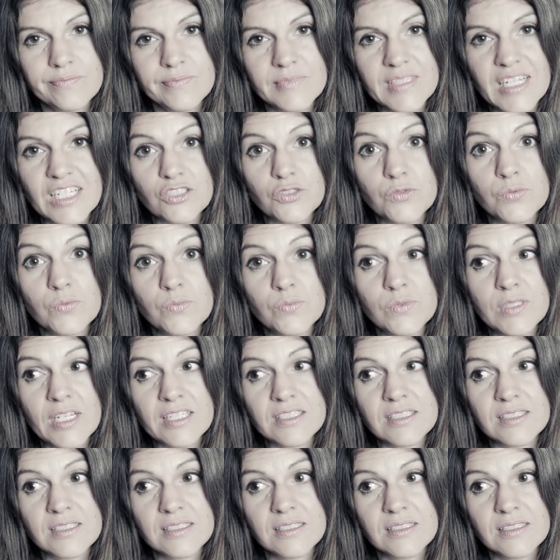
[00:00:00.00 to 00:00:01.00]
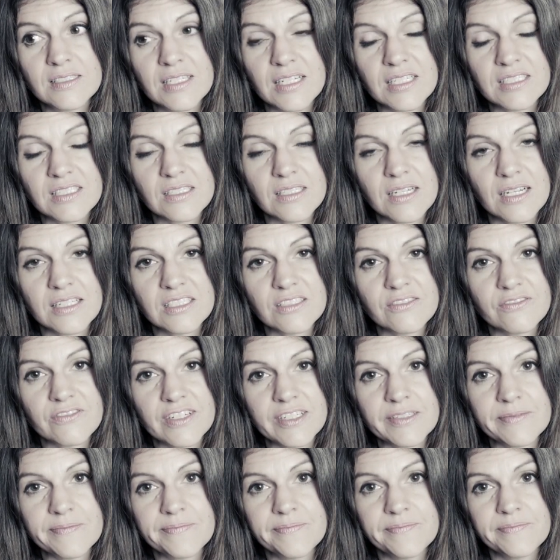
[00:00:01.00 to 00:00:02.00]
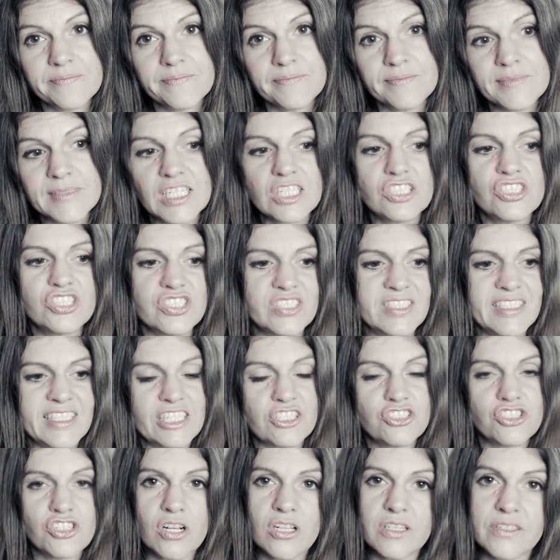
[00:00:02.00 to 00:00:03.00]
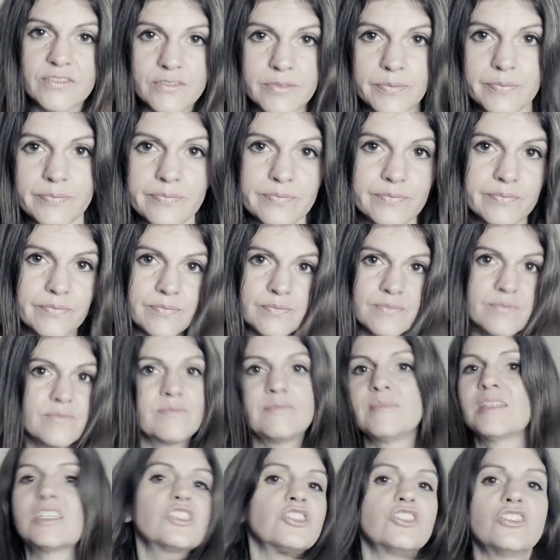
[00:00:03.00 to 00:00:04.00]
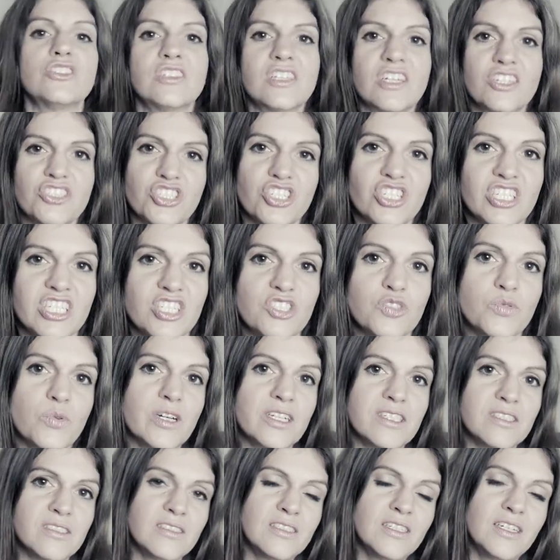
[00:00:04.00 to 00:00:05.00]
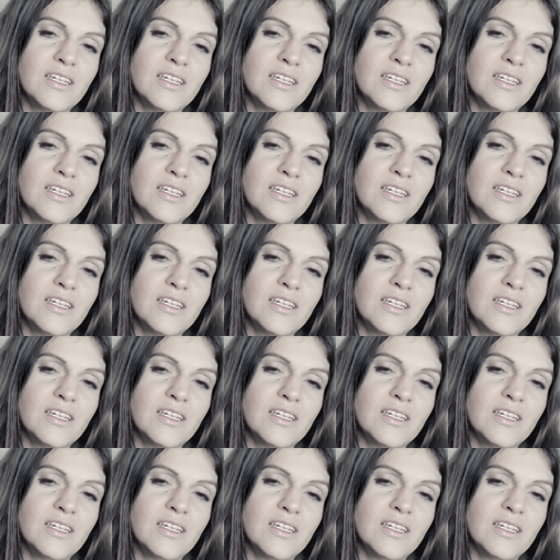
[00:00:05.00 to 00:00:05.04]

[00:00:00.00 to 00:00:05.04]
That's lots of fun. And you just teach all of them. Make sure you touch on each one.